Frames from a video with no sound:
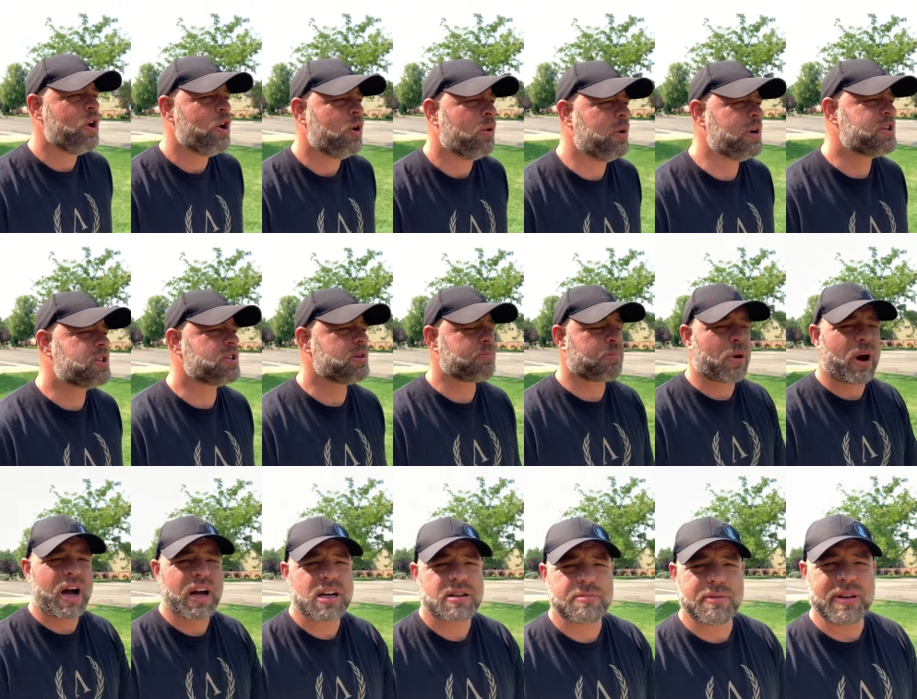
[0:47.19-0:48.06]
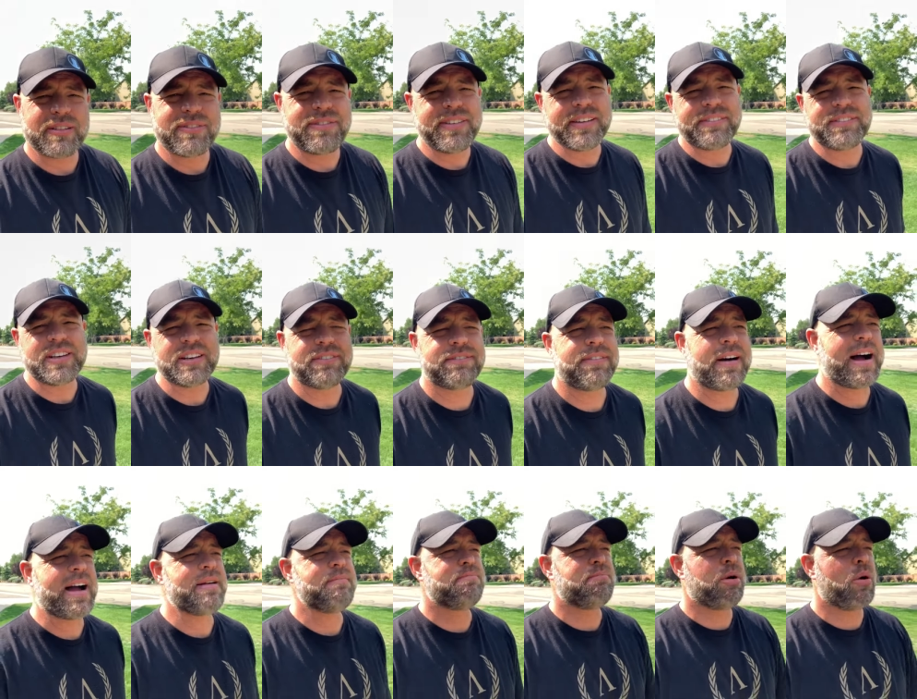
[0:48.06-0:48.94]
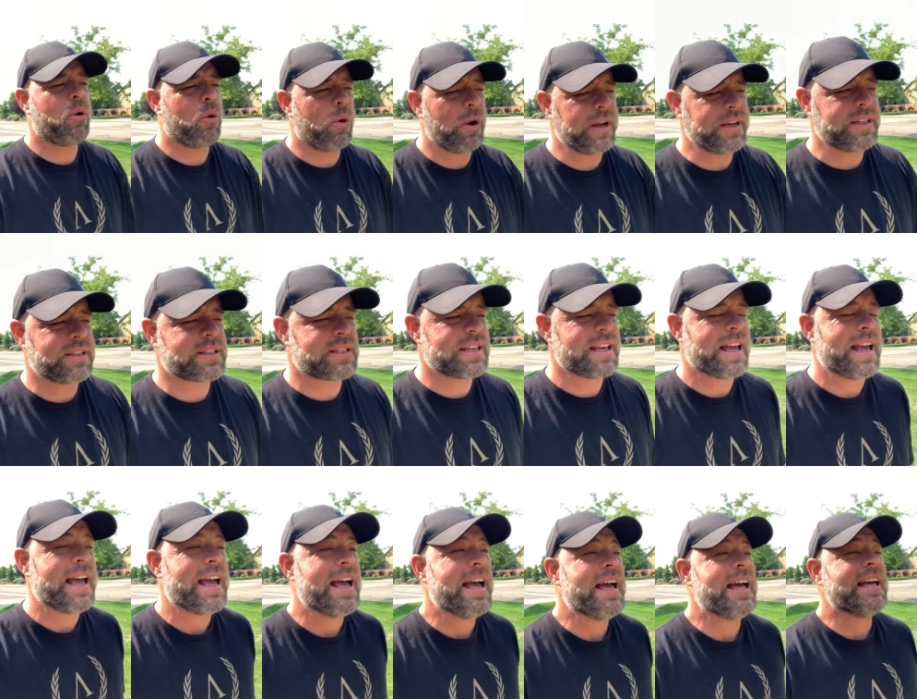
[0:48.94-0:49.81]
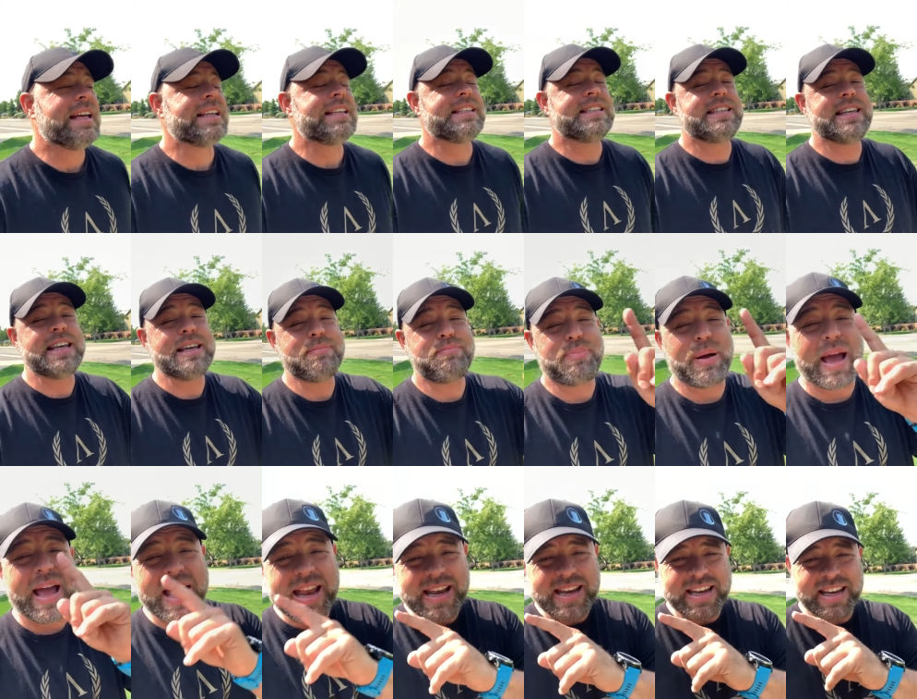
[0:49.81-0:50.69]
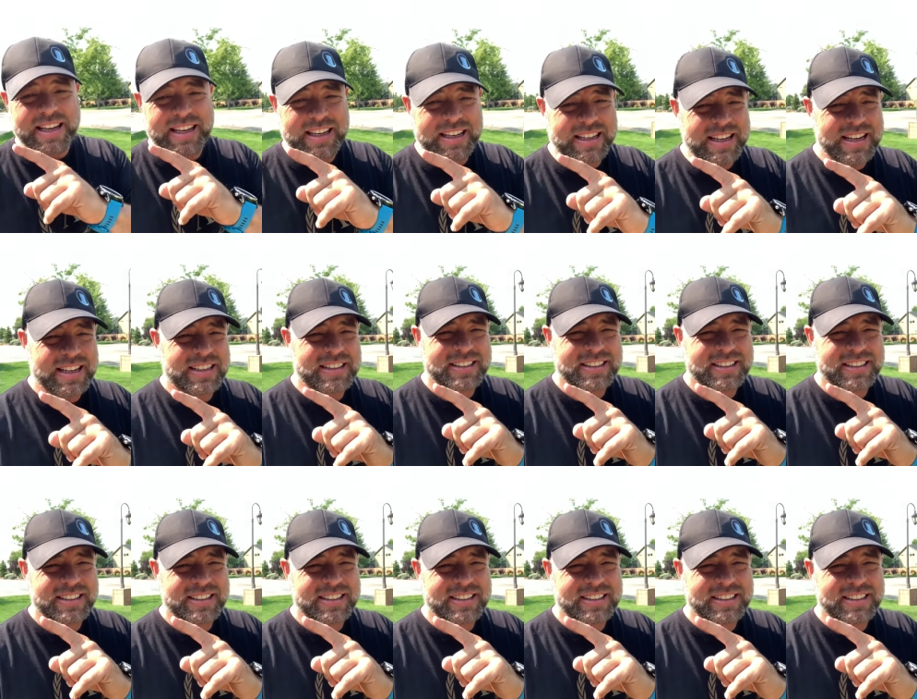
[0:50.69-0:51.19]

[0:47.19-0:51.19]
which is approximately 55 points depending